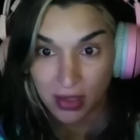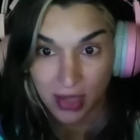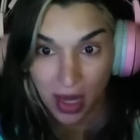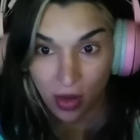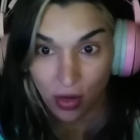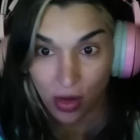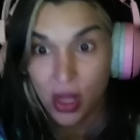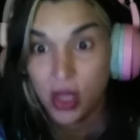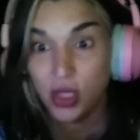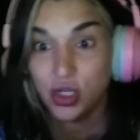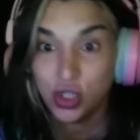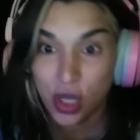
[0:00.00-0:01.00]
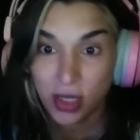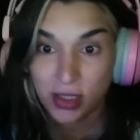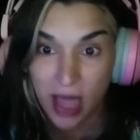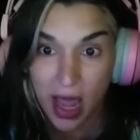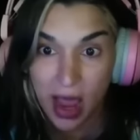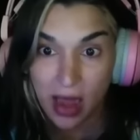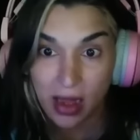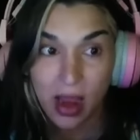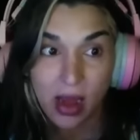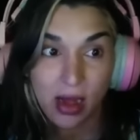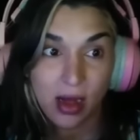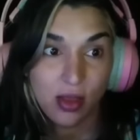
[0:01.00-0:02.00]
sale just then.
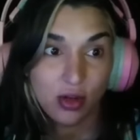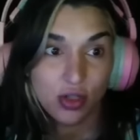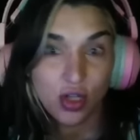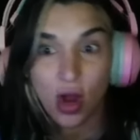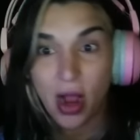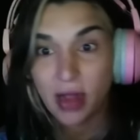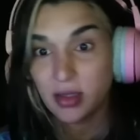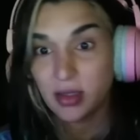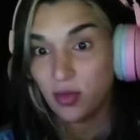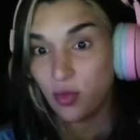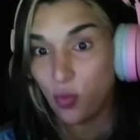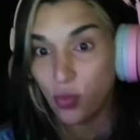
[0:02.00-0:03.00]
And there's all kinds of,